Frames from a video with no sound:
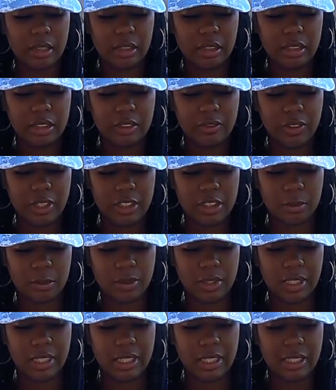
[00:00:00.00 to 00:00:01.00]
this
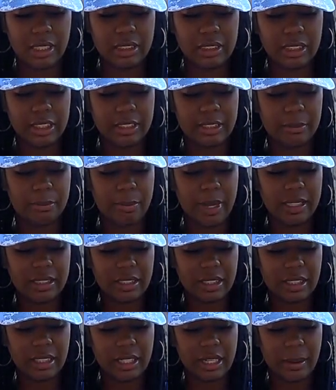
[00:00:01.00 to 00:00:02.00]
vegetable is, it's
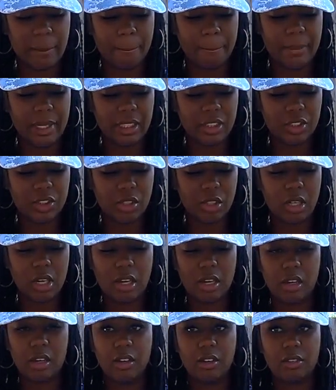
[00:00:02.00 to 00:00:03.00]
basically a mixture
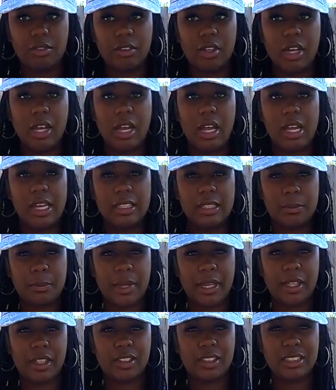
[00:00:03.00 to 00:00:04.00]
of
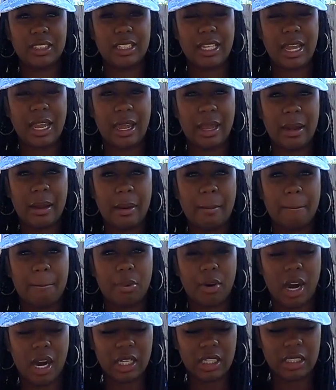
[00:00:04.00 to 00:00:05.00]
asparagus and
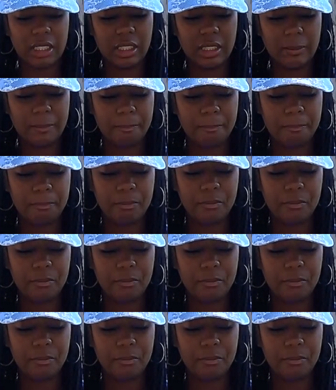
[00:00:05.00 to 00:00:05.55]
broccoli.